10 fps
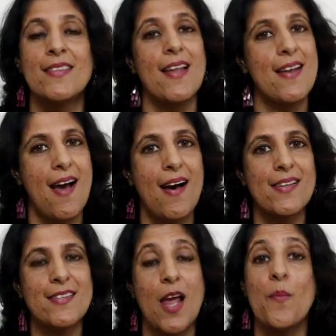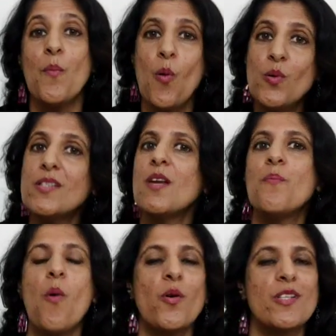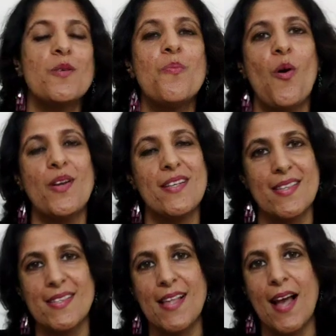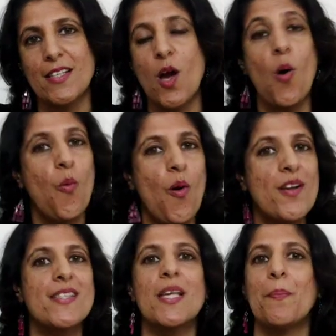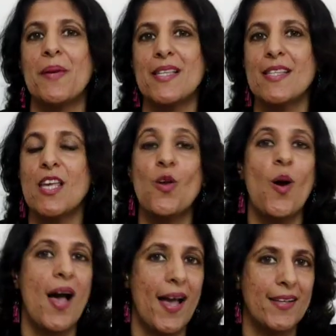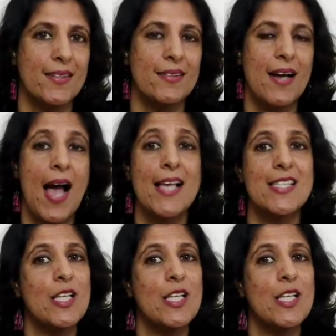The last and most important point is that avoid suppressing your anger, as